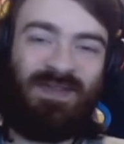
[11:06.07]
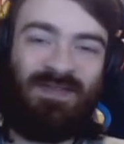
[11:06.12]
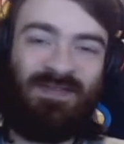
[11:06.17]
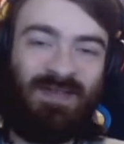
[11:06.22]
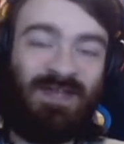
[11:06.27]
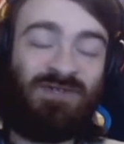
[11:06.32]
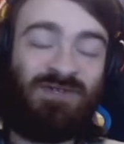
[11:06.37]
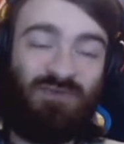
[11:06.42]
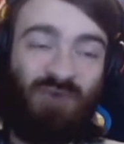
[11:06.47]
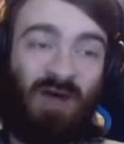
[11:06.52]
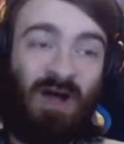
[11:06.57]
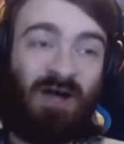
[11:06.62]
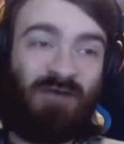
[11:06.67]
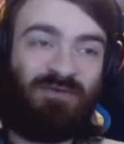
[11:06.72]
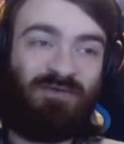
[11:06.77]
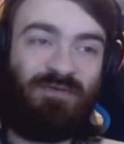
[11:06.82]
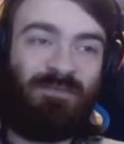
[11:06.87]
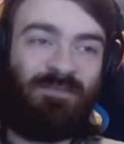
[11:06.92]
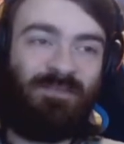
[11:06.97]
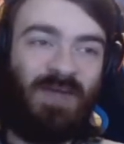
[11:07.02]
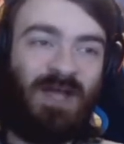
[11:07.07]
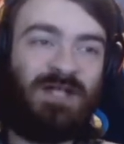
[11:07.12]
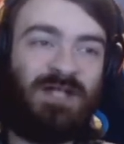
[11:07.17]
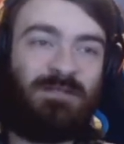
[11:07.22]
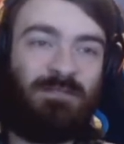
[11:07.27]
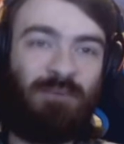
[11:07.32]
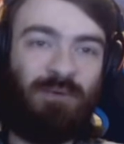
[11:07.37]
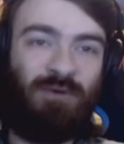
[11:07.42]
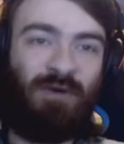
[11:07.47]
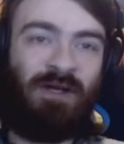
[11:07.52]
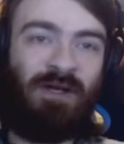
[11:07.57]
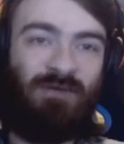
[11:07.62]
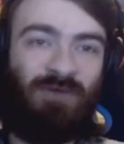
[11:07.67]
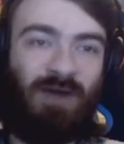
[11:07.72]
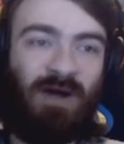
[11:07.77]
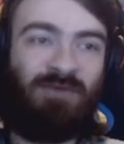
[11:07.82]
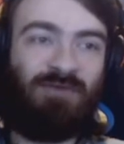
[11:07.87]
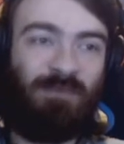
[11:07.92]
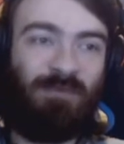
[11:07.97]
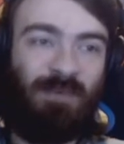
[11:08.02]
It's rough. It's pretty
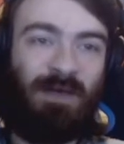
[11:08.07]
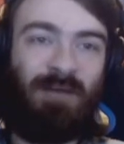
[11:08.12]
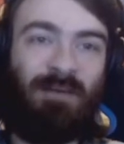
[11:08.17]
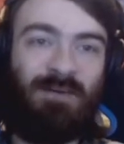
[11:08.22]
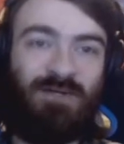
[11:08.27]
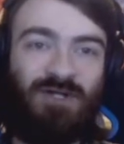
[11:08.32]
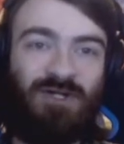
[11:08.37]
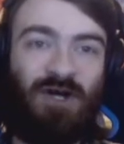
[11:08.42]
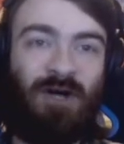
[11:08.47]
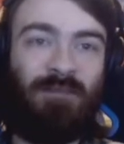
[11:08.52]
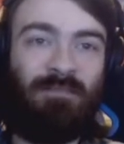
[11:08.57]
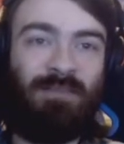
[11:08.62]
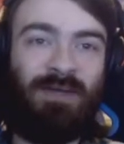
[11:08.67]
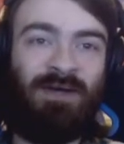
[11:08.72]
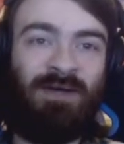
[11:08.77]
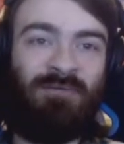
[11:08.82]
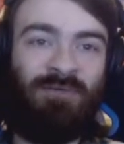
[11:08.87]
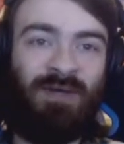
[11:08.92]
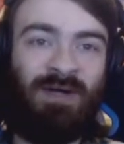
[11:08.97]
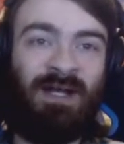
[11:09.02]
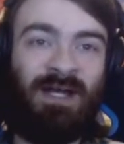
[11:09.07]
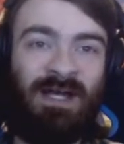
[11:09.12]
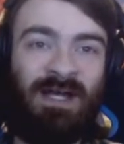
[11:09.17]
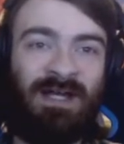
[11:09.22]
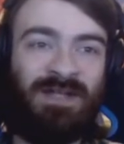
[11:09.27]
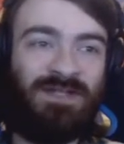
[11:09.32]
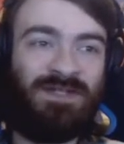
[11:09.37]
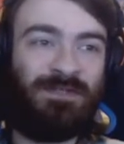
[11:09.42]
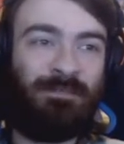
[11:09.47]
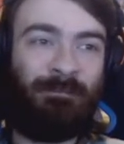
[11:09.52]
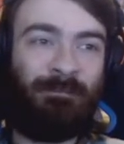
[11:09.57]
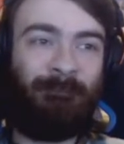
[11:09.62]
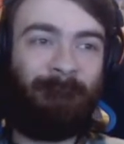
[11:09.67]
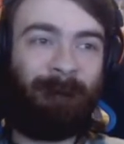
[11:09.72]
rough to be able a shot. It really is.